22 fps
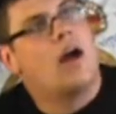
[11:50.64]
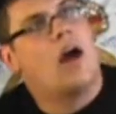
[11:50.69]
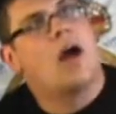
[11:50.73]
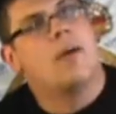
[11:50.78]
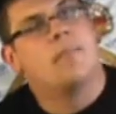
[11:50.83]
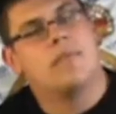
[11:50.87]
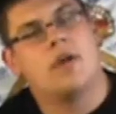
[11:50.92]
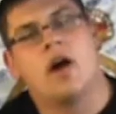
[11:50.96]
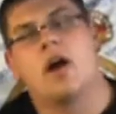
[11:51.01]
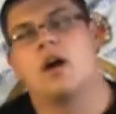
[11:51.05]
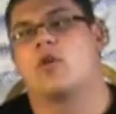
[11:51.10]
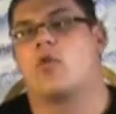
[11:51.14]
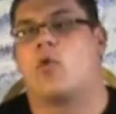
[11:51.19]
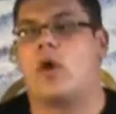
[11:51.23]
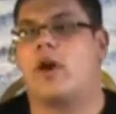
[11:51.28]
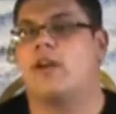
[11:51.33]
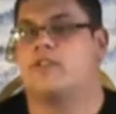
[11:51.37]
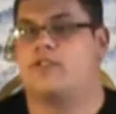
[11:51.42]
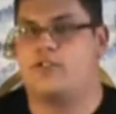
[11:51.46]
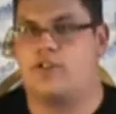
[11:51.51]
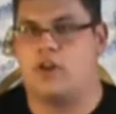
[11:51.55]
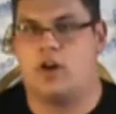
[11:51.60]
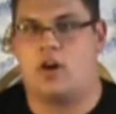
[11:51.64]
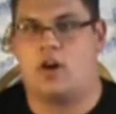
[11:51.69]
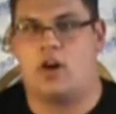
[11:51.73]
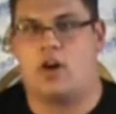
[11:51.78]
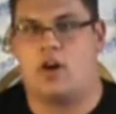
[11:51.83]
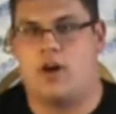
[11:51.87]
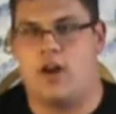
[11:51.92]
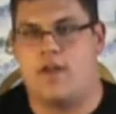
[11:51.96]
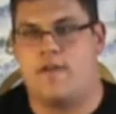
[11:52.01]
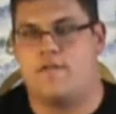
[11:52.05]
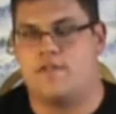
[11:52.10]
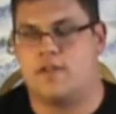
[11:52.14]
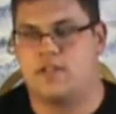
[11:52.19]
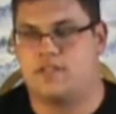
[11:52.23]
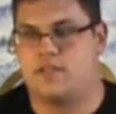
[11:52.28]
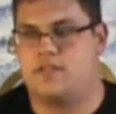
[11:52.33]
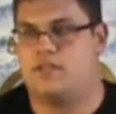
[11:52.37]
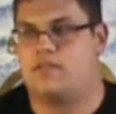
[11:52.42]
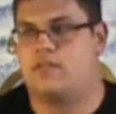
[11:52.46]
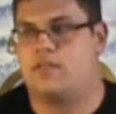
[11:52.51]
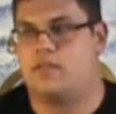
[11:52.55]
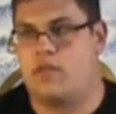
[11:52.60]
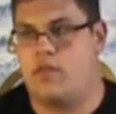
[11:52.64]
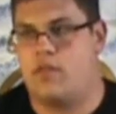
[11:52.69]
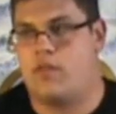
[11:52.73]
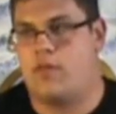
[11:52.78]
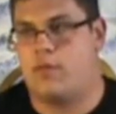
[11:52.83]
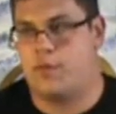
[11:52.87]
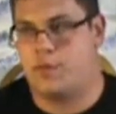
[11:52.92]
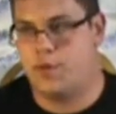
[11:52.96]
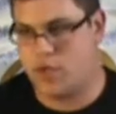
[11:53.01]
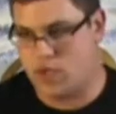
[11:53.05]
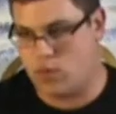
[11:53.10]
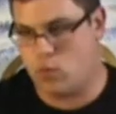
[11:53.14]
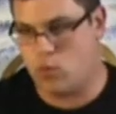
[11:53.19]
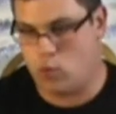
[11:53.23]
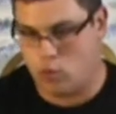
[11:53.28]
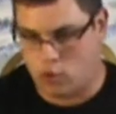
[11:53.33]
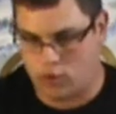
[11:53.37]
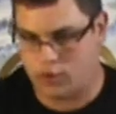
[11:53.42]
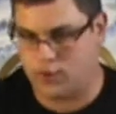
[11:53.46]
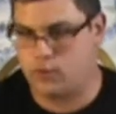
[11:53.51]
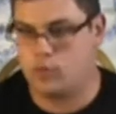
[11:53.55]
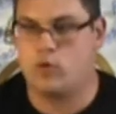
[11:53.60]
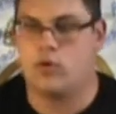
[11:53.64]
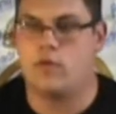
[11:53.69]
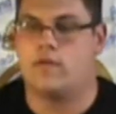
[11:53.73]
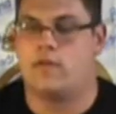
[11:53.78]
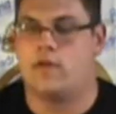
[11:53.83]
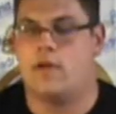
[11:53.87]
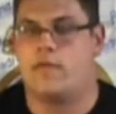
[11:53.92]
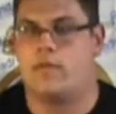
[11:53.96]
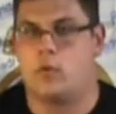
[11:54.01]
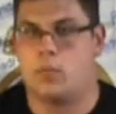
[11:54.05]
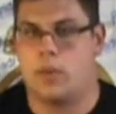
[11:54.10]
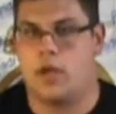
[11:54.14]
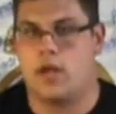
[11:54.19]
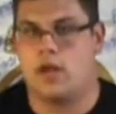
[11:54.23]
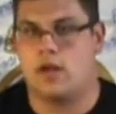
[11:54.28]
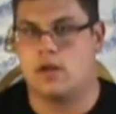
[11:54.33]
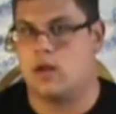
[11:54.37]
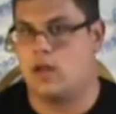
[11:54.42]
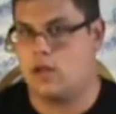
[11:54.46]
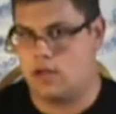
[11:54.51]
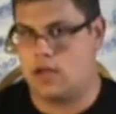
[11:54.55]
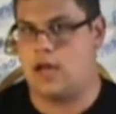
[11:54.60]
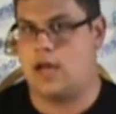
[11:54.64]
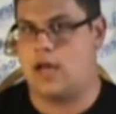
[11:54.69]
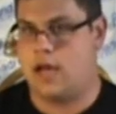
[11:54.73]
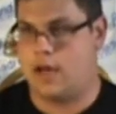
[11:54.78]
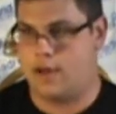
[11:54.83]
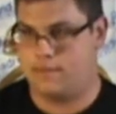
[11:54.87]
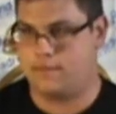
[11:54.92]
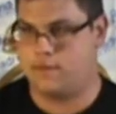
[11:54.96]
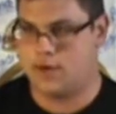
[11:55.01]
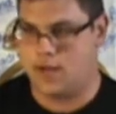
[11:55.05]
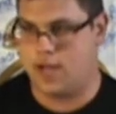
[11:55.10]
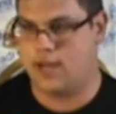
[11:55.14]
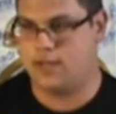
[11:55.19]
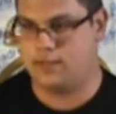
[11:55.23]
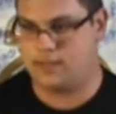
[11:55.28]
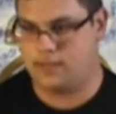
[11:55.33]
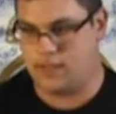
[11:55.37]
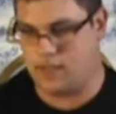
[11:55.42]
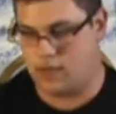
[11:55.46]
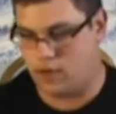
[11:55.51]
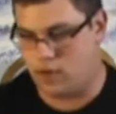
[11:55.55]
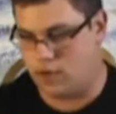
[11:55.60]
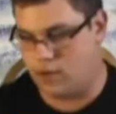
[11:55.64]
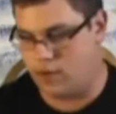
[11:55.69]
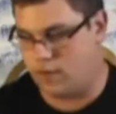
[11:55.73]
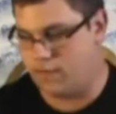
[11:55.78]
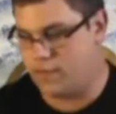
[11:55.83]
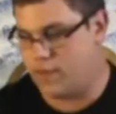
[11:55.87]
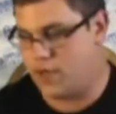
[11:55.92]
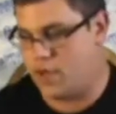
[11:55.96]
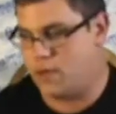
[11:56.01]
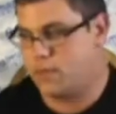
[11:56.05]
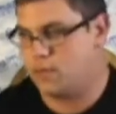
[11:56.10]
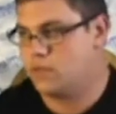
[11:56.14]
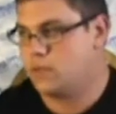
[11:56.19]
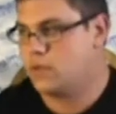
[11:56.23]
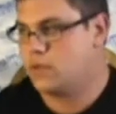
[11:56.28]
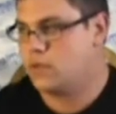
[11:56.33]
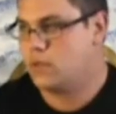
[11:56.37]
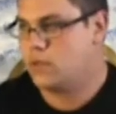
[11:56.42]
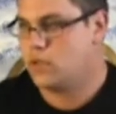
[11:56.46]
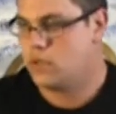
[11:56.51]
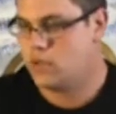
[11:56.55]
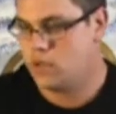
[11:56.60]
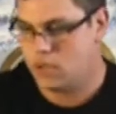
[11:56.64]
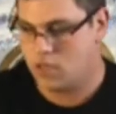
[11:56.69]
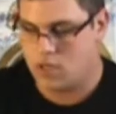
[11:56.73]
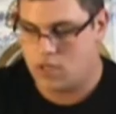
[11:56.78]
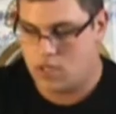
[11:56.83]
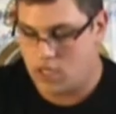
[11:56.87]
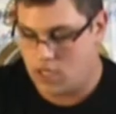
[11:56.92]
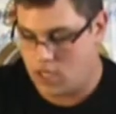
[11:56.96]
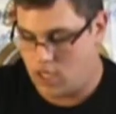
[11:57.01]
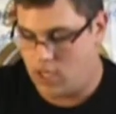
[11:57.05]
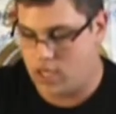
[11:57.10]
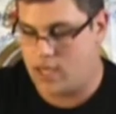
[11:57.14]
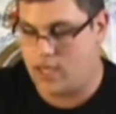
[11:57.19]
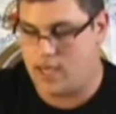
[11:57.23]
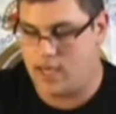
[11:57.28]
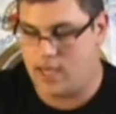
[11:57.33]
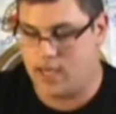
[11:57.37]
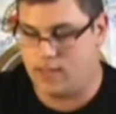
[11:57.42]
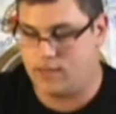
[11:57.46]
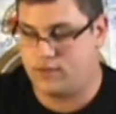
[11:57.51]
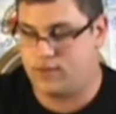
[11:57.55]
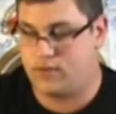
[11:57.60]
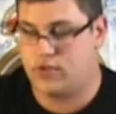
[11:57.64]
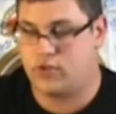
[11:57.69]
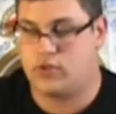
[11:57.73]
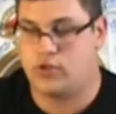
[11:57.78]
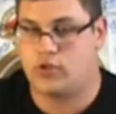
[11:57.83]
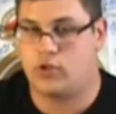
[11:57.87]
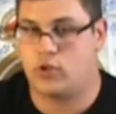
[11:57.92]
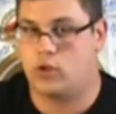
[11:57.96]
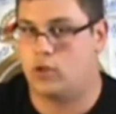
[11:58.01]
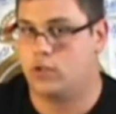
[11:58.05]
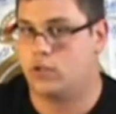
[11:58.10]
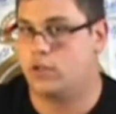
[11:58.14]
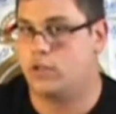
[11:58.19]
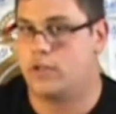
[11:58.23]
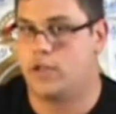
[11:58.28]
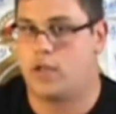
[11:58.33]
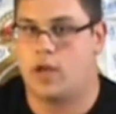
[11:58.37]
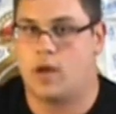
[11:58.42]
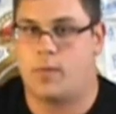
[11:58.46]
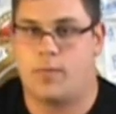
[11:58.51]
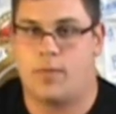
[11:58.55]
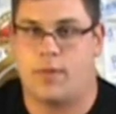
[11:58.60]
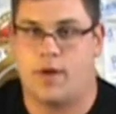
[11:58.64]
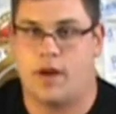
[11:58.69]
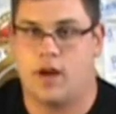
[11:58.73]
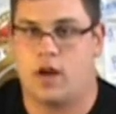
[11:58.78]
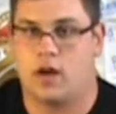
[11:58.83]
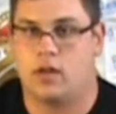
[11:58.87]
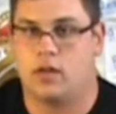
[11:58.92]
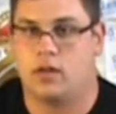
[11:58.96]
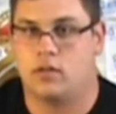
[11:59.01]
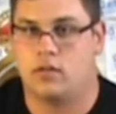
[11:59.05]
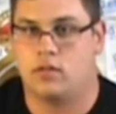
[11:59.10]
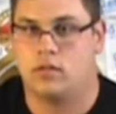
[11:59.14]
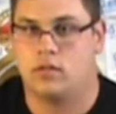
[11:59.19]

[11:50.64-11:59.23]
I'm not quite sure if it's the worst movie ever made. I have not seen all of them. It's certainly up there.